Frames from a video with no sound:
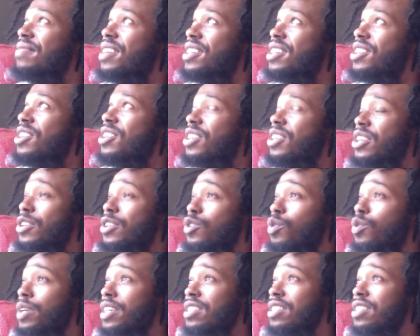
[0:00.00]
Looking
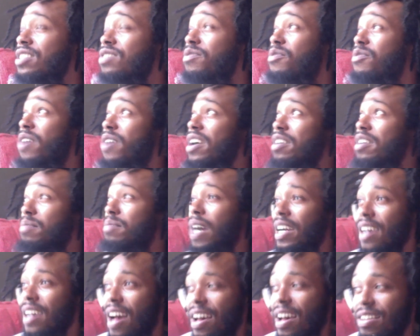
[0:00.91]
green as fuck,
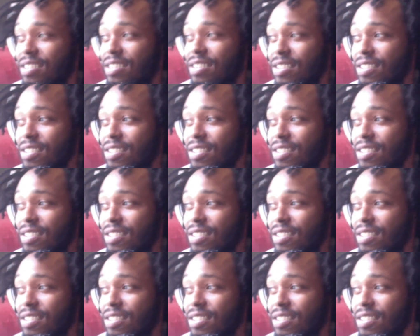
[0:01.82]
my guys.